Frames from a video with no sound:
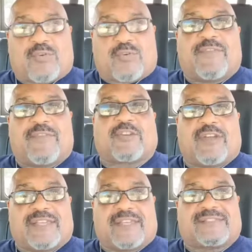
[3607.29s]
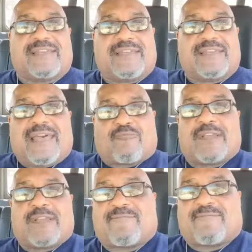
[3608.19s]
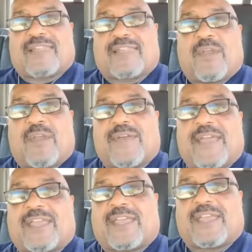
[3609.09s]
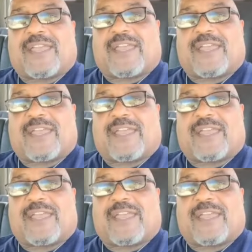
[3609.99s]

where the victory is. Praise God. Father God, we thank you, Lord.